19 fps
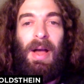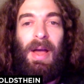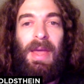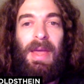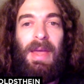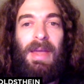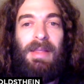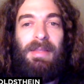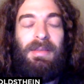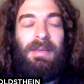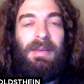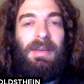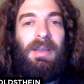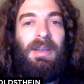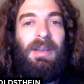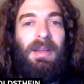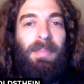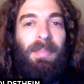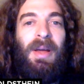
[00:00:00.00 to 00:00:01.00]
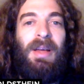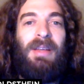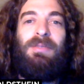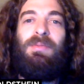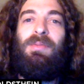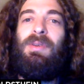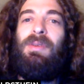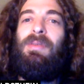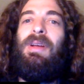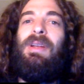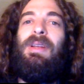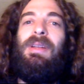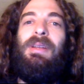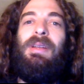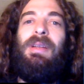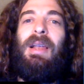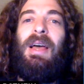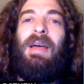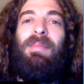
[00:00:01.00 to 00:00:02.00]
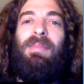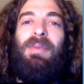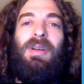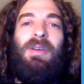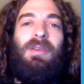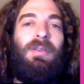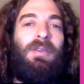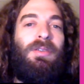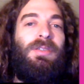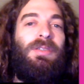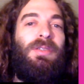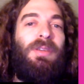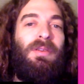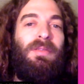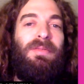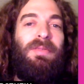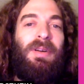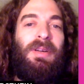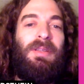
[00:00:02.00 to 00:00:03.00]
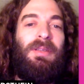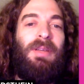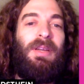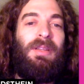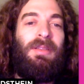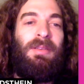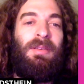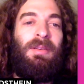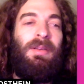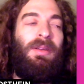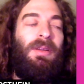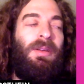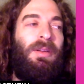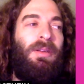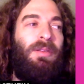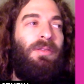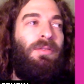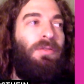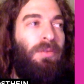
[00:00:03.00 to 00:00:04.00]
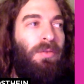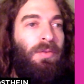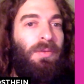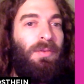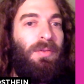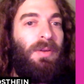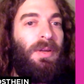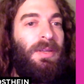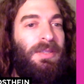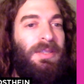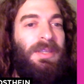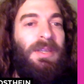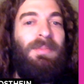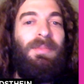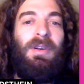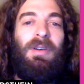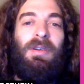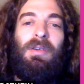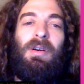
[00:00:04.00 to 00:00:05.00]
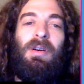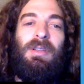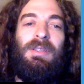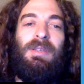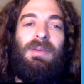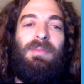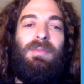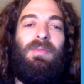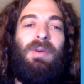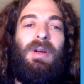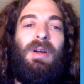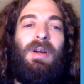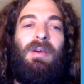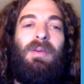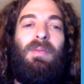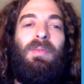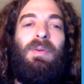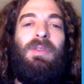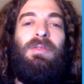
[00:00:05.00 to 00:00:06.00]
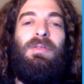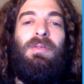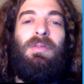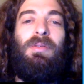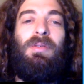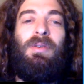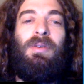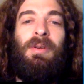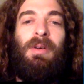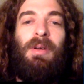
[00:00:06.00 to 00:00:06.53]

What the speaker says: And in the past, we created a library called Sofa that took a similar concept where we took